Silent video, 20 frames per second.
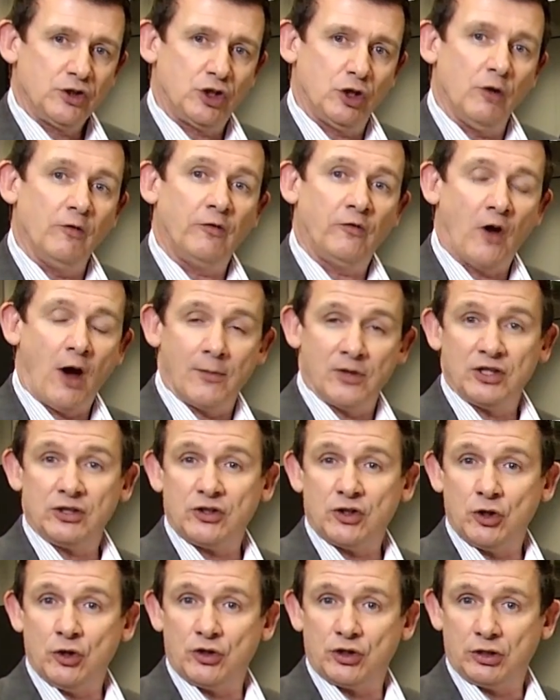to
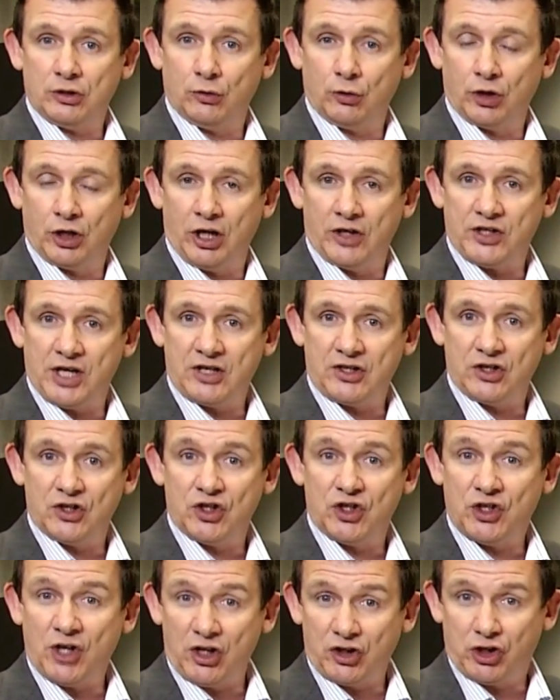pharmaceutical
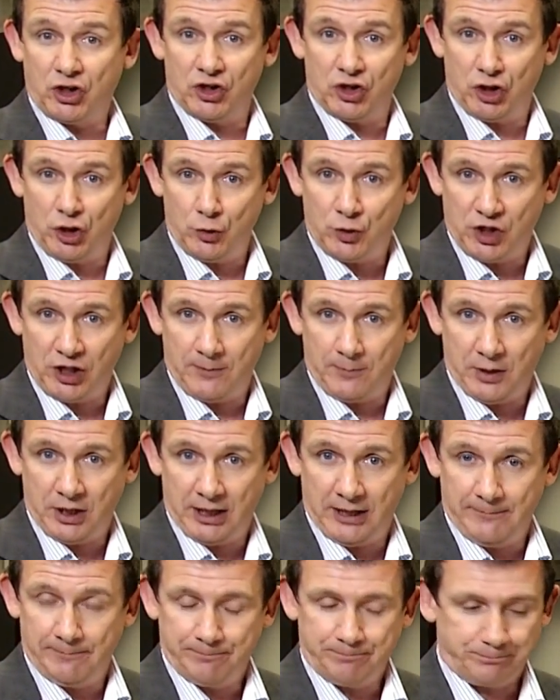organizations such as
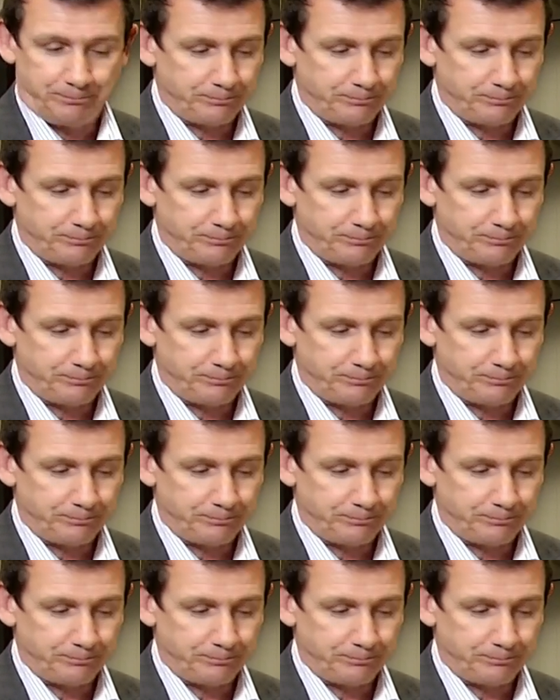UCB.